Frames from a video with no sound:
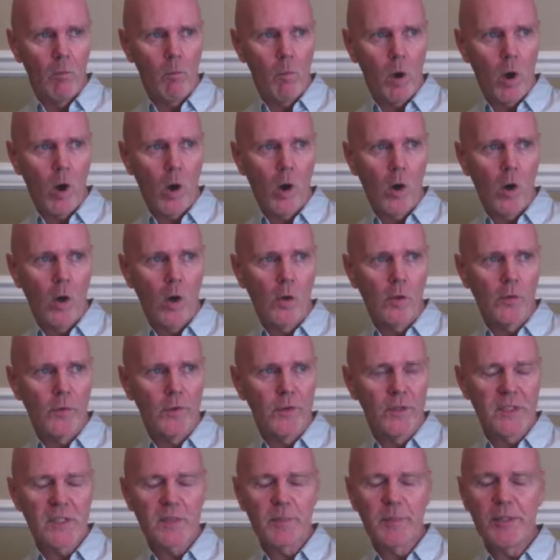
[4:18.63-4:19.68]
on the
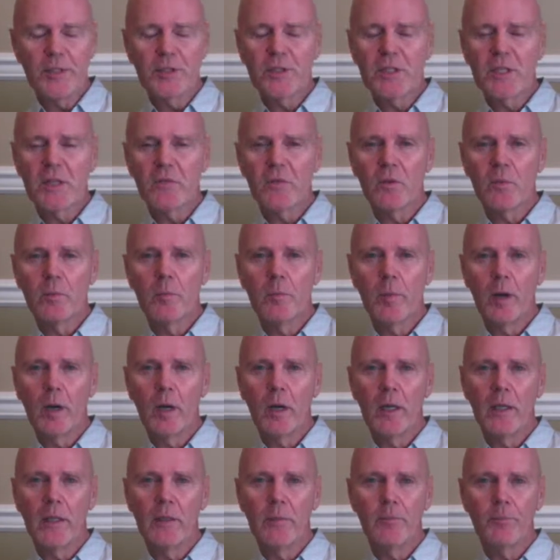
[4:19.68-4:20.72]
speech given
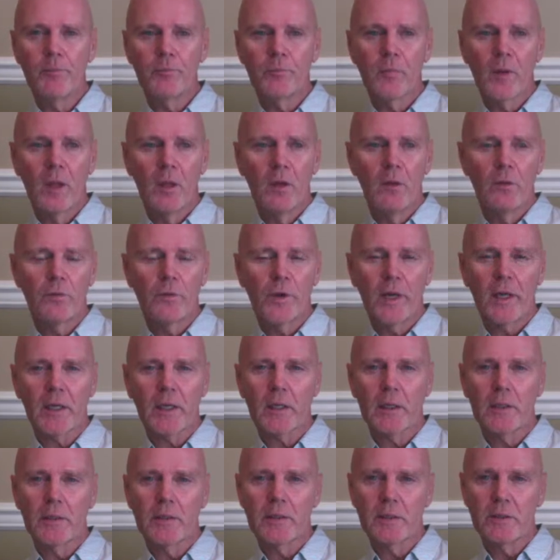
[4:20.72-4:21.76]
by
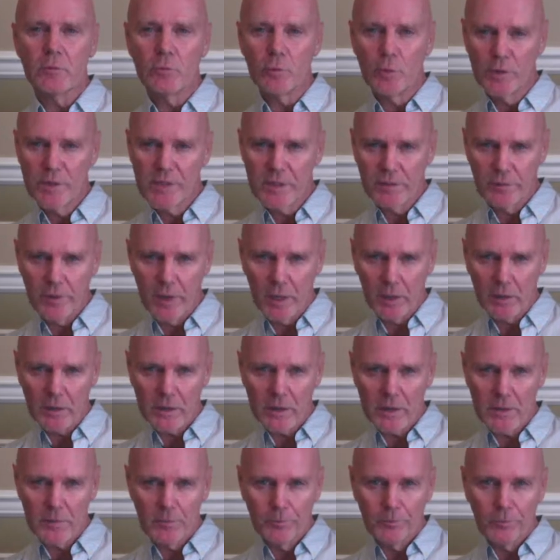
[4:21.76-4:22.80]
Franklin D.
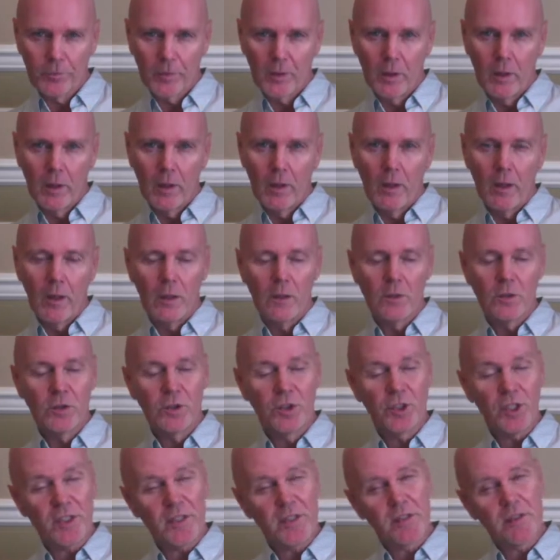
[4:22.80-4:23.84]
Roosevelt
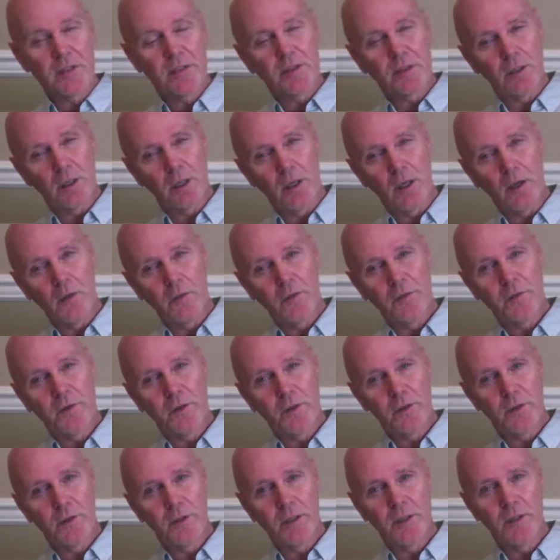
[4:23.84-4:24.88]
just after
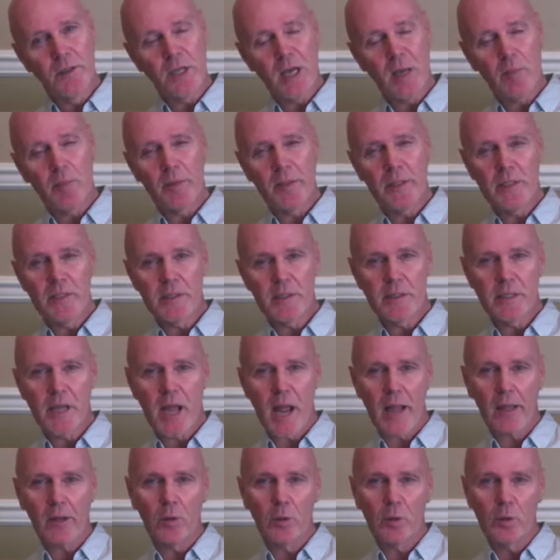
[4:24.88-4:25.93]
the Japanese
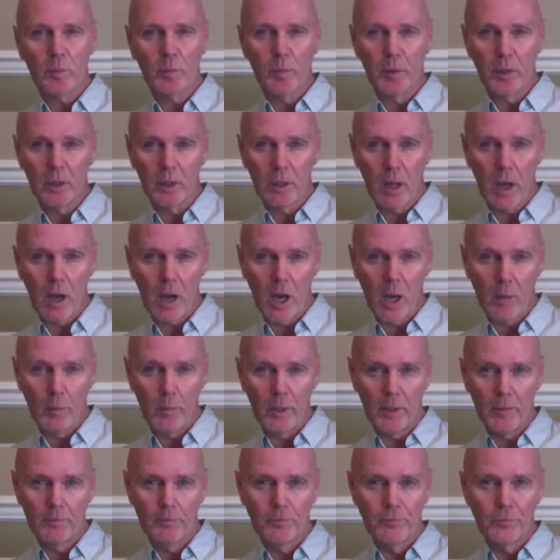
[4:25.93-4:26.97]
attack on Pearl Harbor,
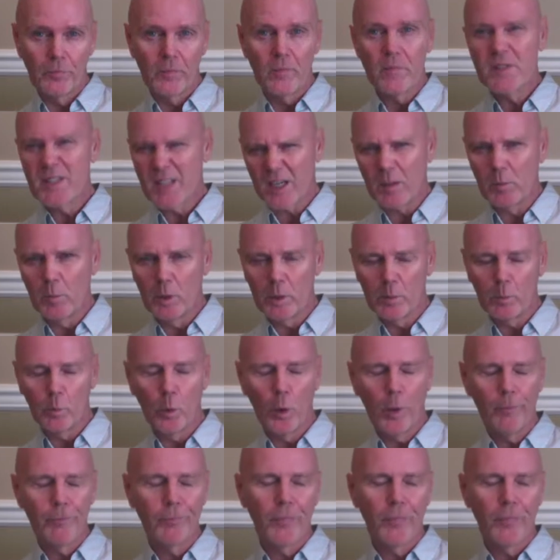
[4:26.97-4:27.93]
Second World War.